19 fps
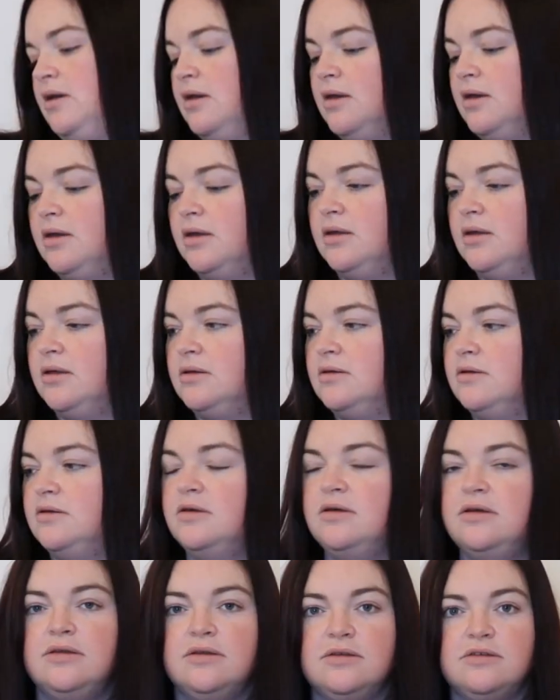And
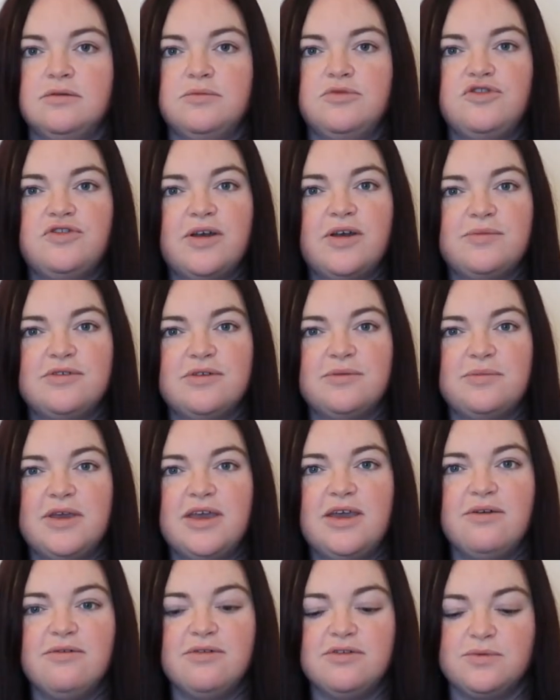some straps up
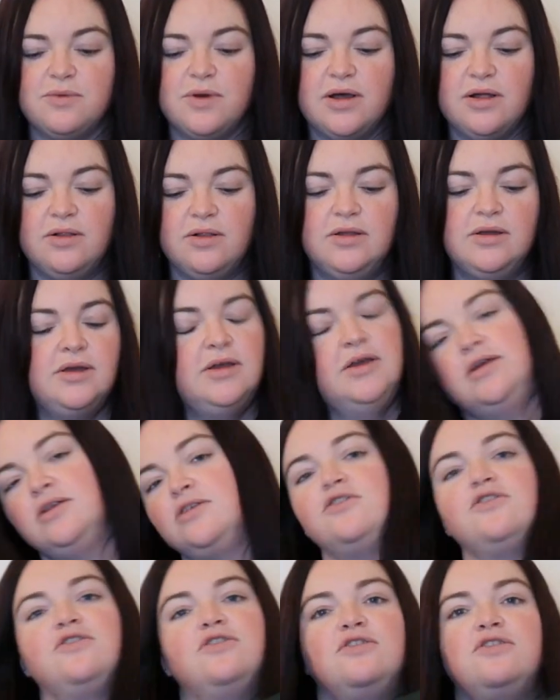here as well,
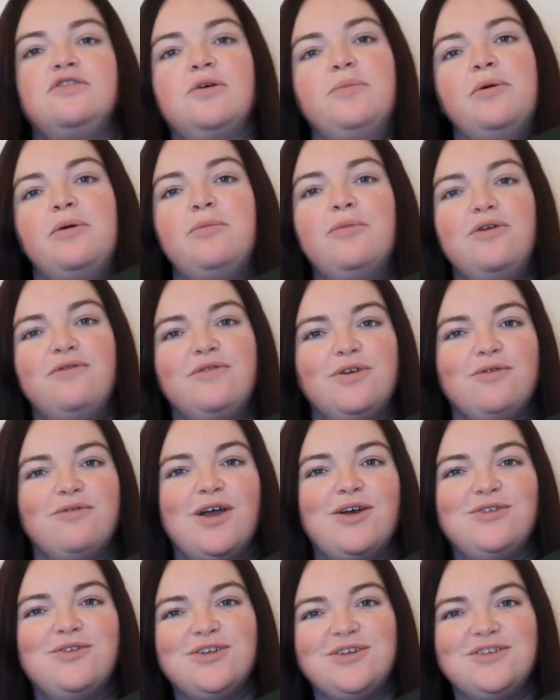just to stop it moving
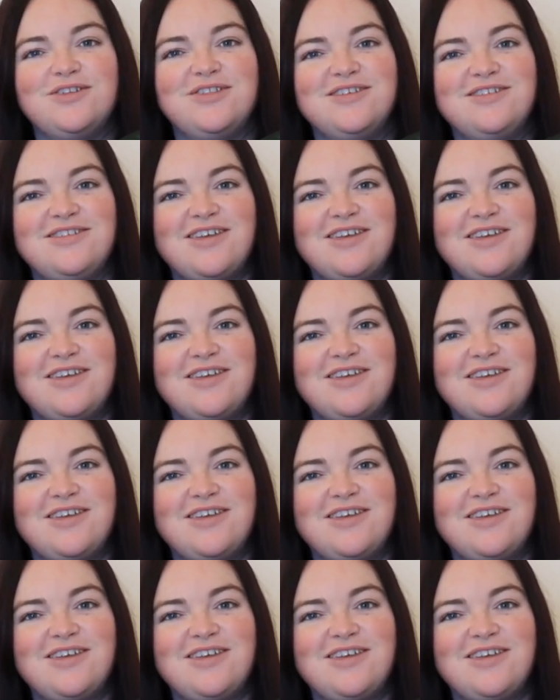around under the